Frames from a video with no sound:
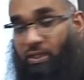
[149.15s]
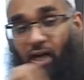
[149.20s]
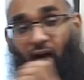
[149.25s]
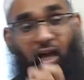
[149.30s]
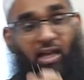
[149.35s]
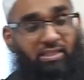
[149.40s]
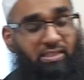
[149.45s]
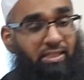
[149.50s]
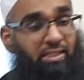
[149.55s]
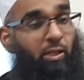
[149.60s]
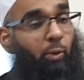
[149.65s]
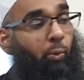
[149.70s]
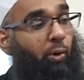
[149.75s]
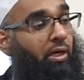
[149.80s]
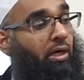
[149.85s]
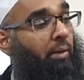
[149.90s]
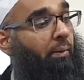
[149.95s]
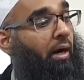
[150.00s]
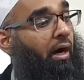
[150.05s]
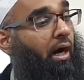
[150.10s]
can't say the
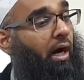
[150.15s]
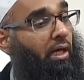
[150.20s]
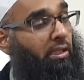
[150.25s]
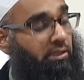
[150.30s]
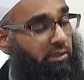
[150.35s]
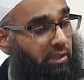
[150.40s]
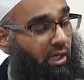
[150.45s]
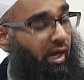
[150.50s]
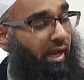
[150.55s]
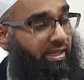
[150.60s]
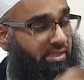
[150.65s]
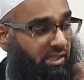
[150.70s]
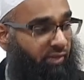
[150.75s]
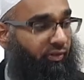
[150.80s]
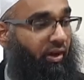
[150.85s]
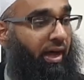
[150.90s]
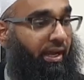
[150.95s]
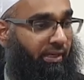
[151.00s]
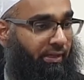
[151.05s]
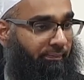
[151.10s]
word Allah is the
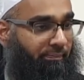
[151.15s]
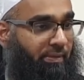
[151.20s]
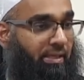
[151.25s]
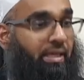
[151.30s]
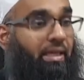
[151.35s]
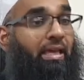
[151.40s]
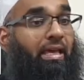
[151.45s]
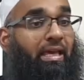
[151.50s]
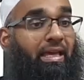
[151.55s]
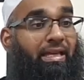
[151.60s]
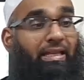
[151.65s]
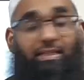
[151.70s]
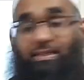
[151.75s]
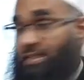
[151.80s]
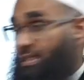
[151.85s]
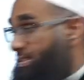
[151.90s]
fa'il. The